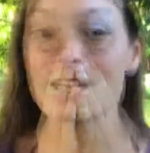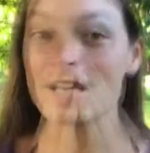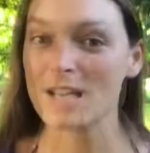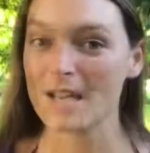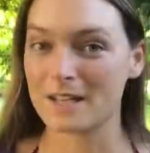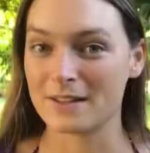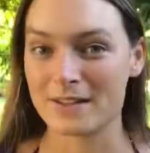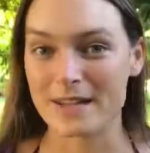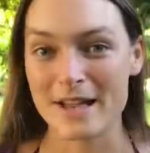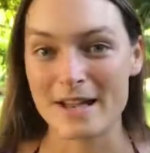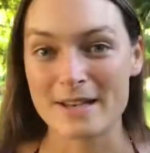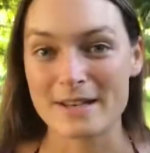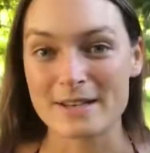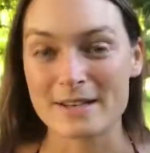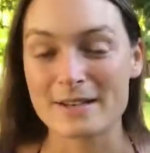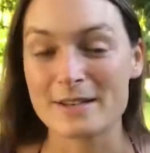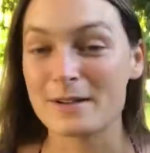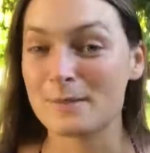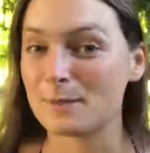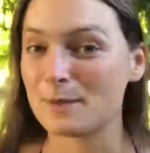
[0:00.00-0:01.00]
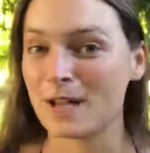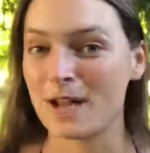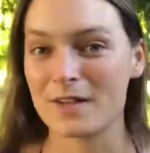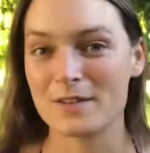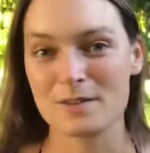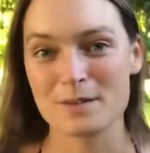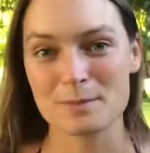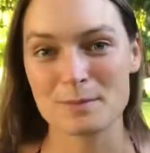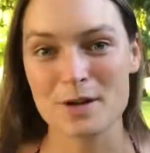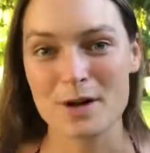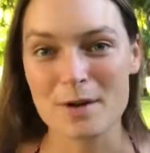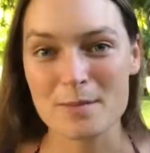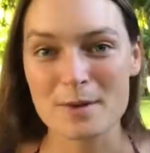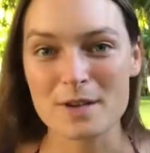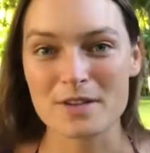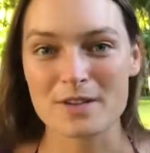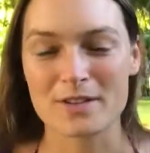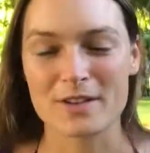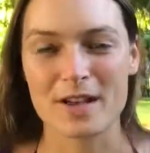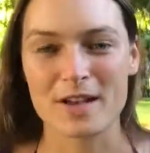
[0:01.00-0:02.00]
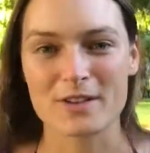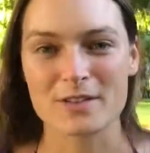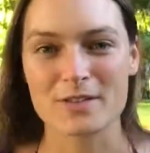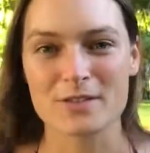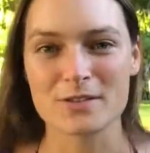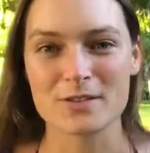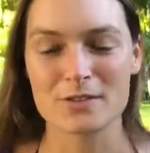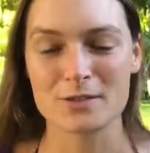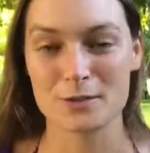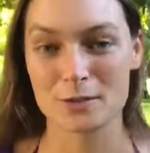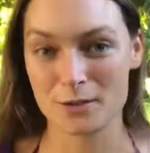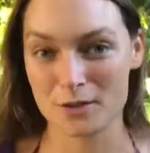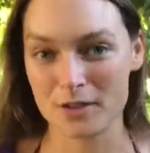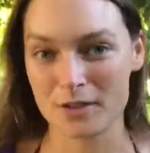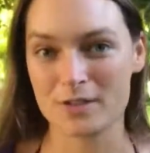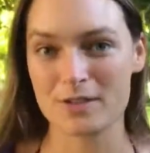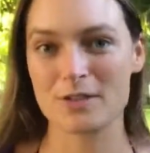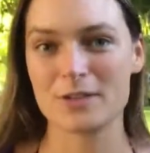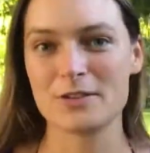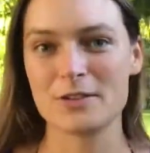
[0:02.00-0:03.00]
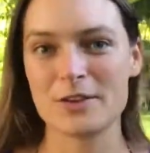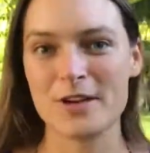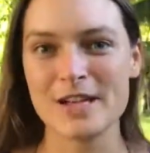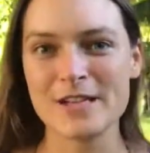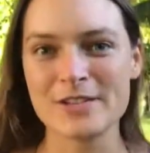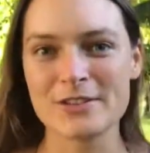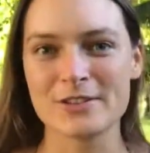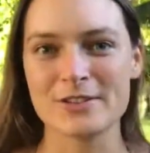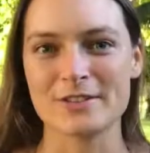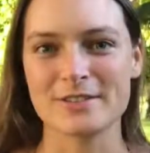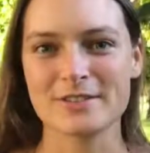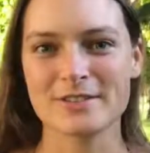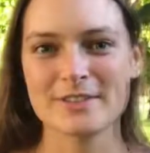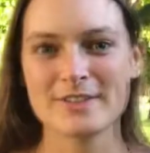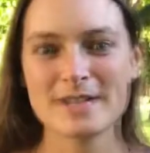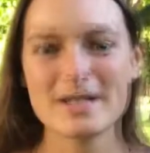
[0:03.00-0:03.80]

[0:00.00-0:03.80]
and then apply some common sense to the situation.